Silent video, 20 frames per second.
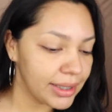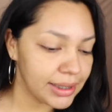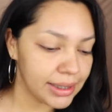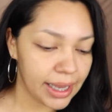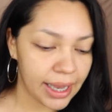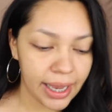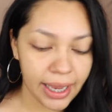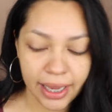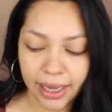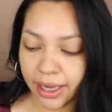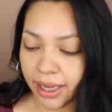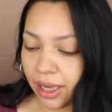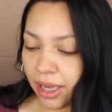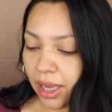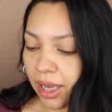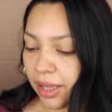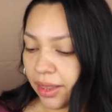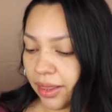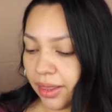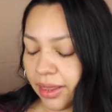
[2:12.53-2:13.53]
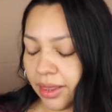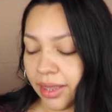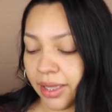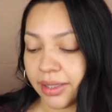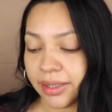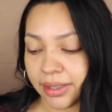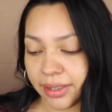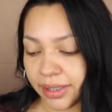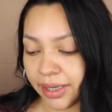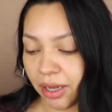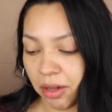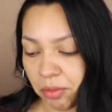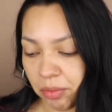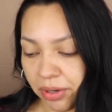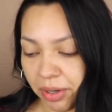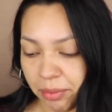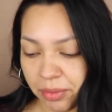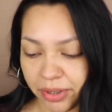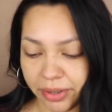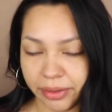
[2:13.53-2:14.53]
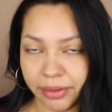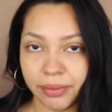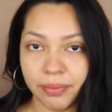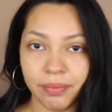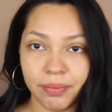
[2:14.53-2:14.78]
Psych. This is the e.l.f. primer.